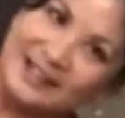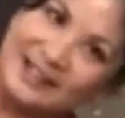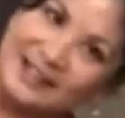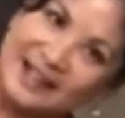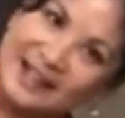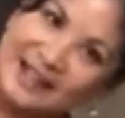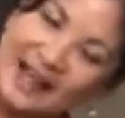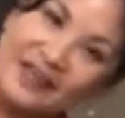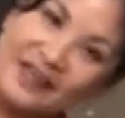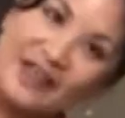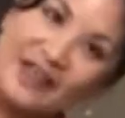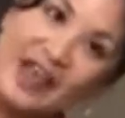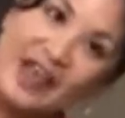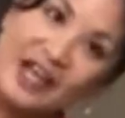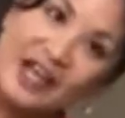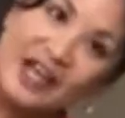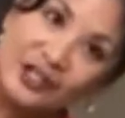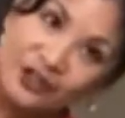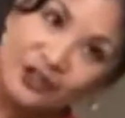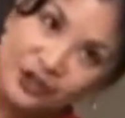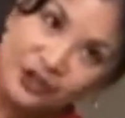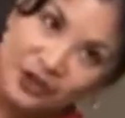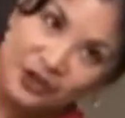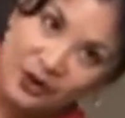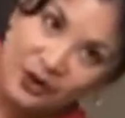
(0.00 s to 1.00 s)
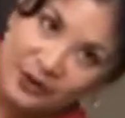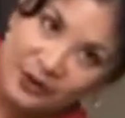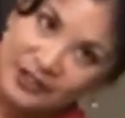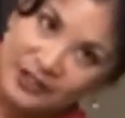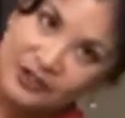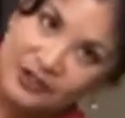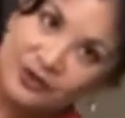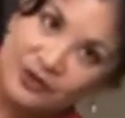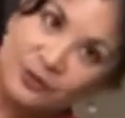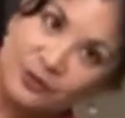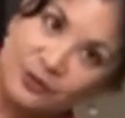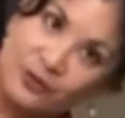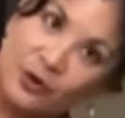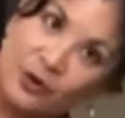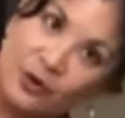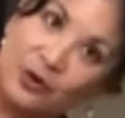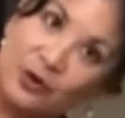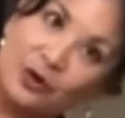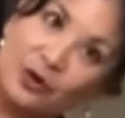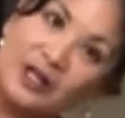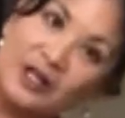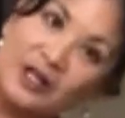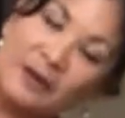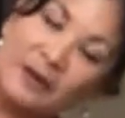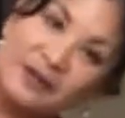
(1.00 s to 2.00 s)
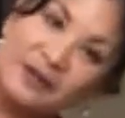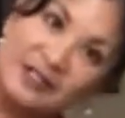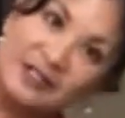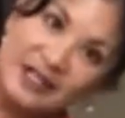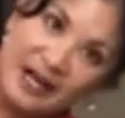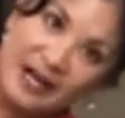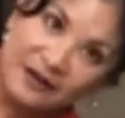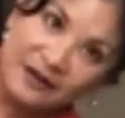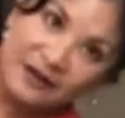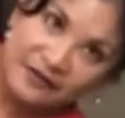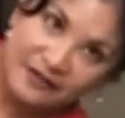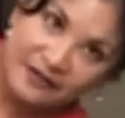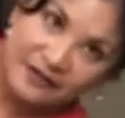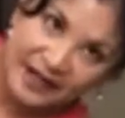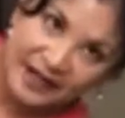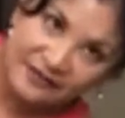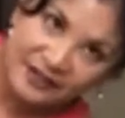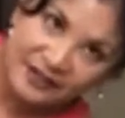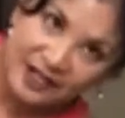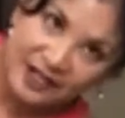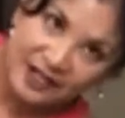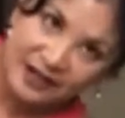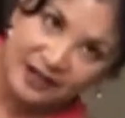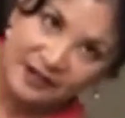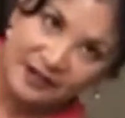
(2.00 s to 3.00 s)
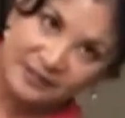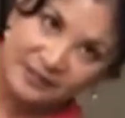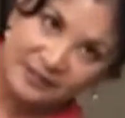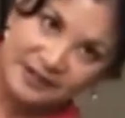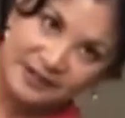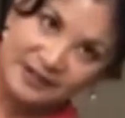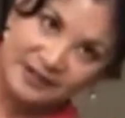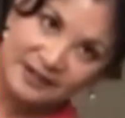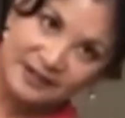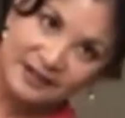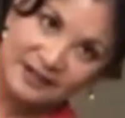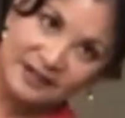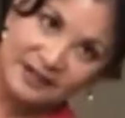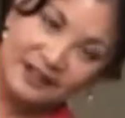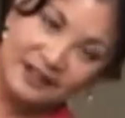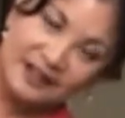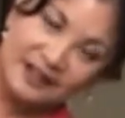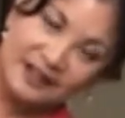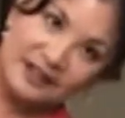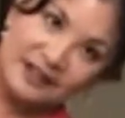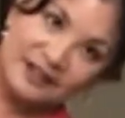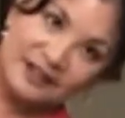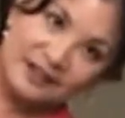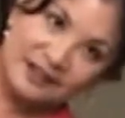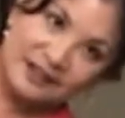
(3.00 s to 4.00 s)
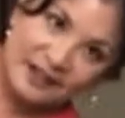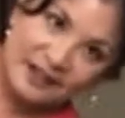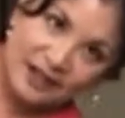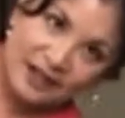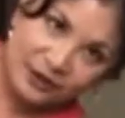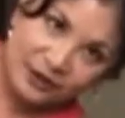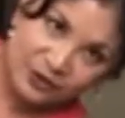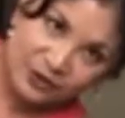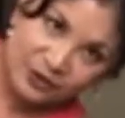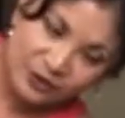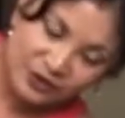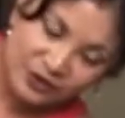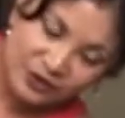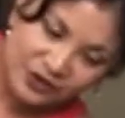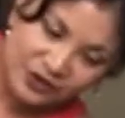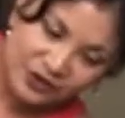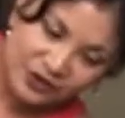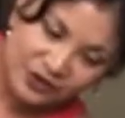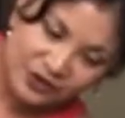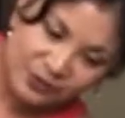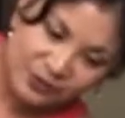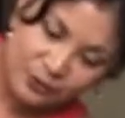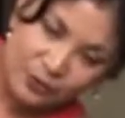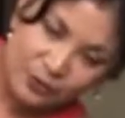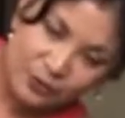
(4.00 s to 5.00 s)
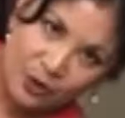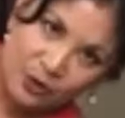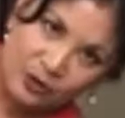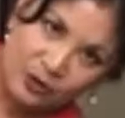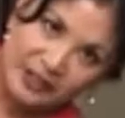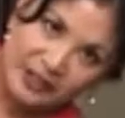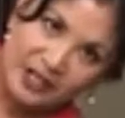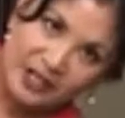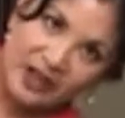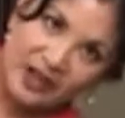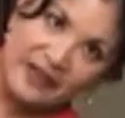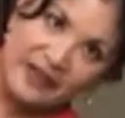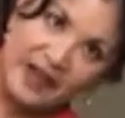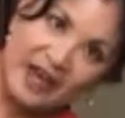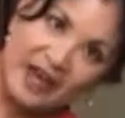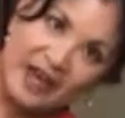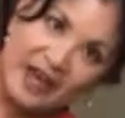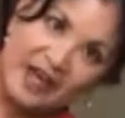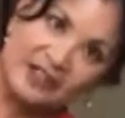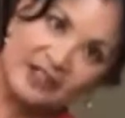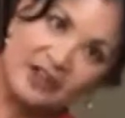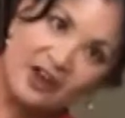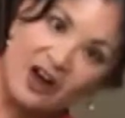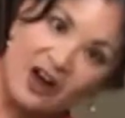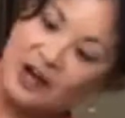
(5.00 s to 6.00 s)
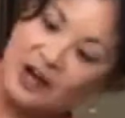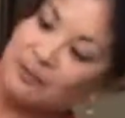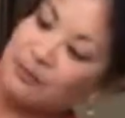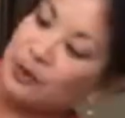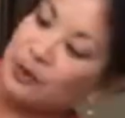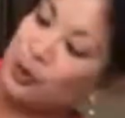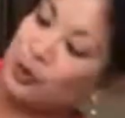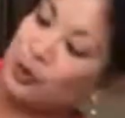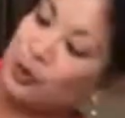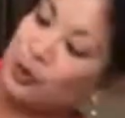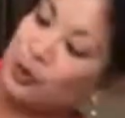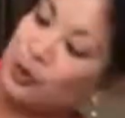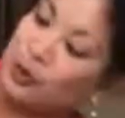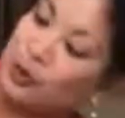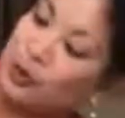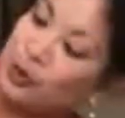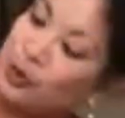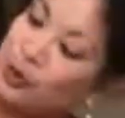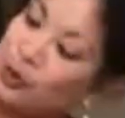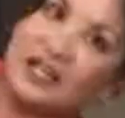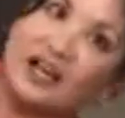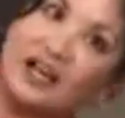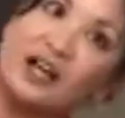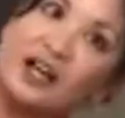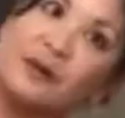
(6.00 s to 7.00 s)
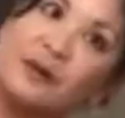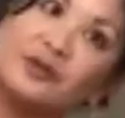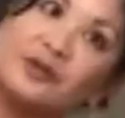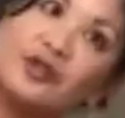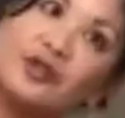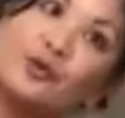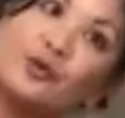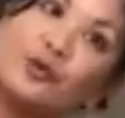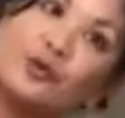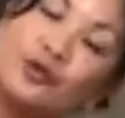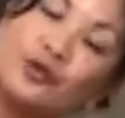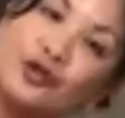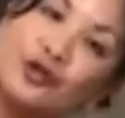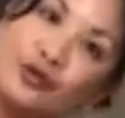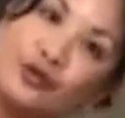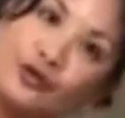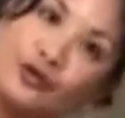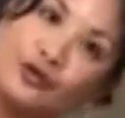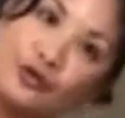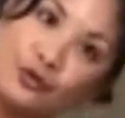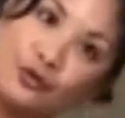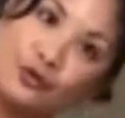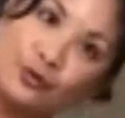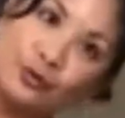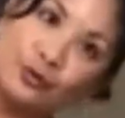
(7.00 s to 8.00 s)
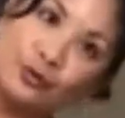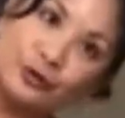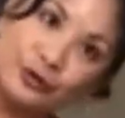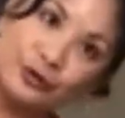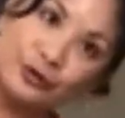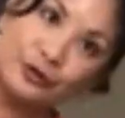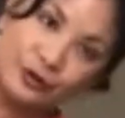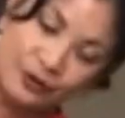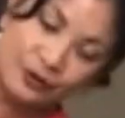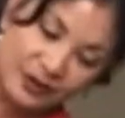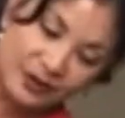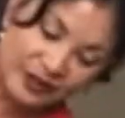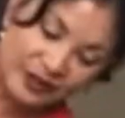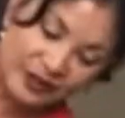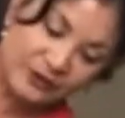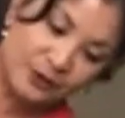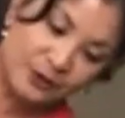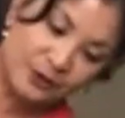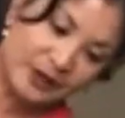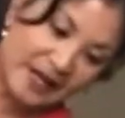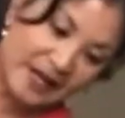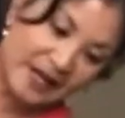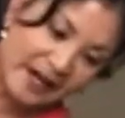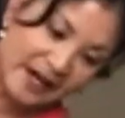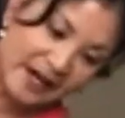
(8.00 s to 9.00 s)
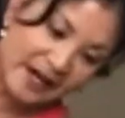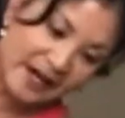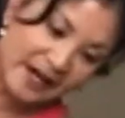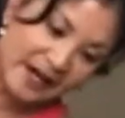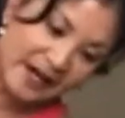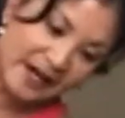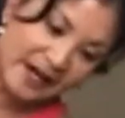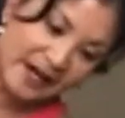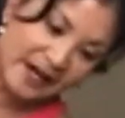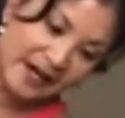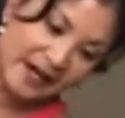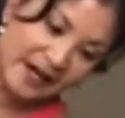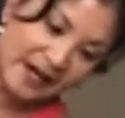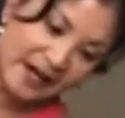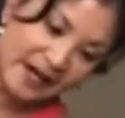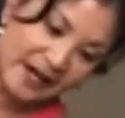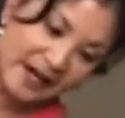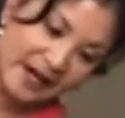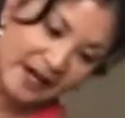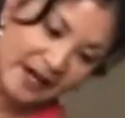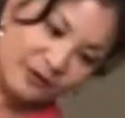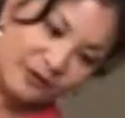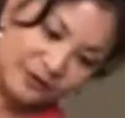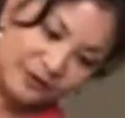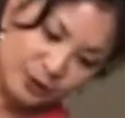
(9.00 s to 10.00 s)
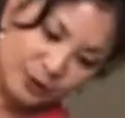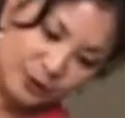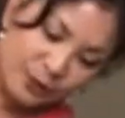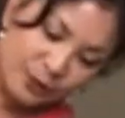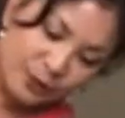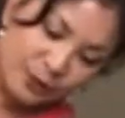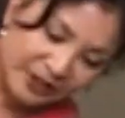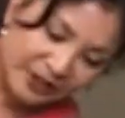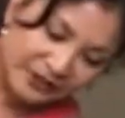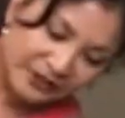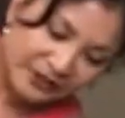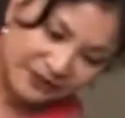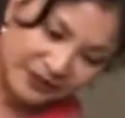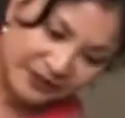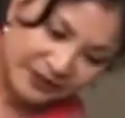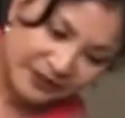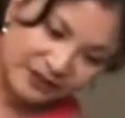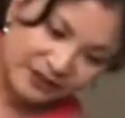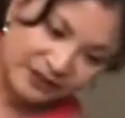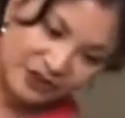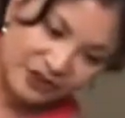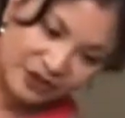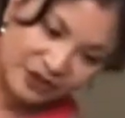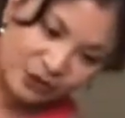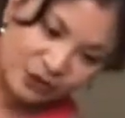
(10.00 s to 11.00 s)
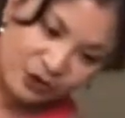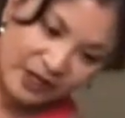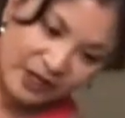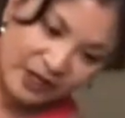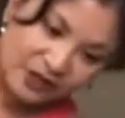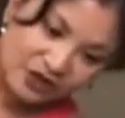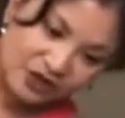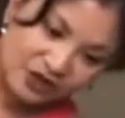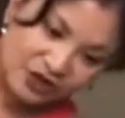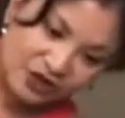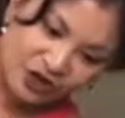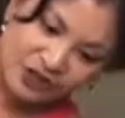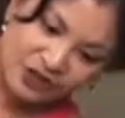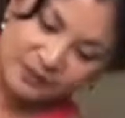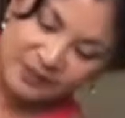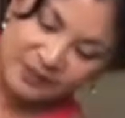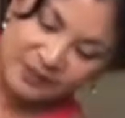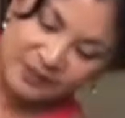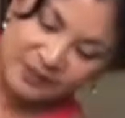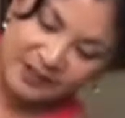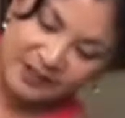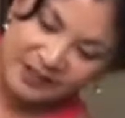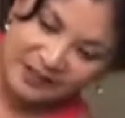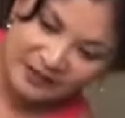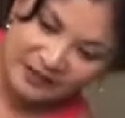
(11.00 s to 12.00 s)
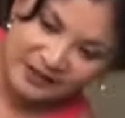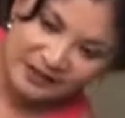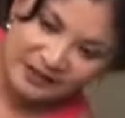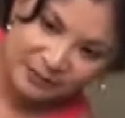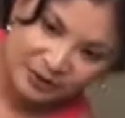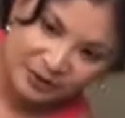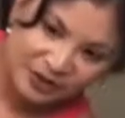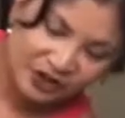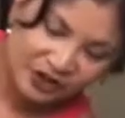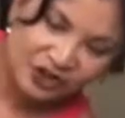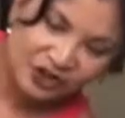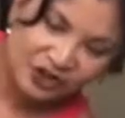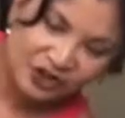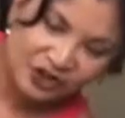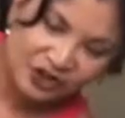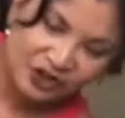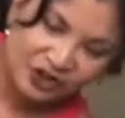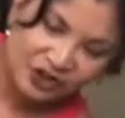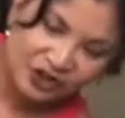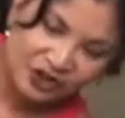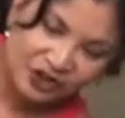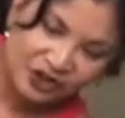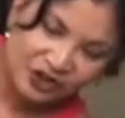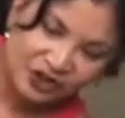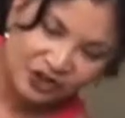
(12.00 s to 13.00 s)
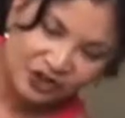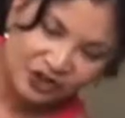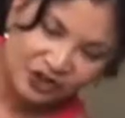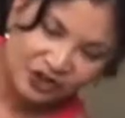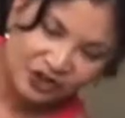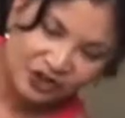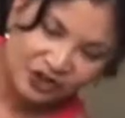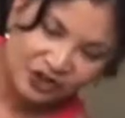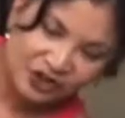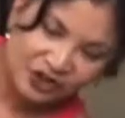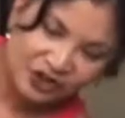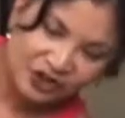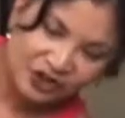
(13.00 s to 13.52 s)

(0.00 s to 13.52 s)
And then you're going to roll up and down 5 times. So you're just rolling on that knot, pulling the knee up towards your shoulder if you can. If you already feel a stretch, just being in this position, just stay here.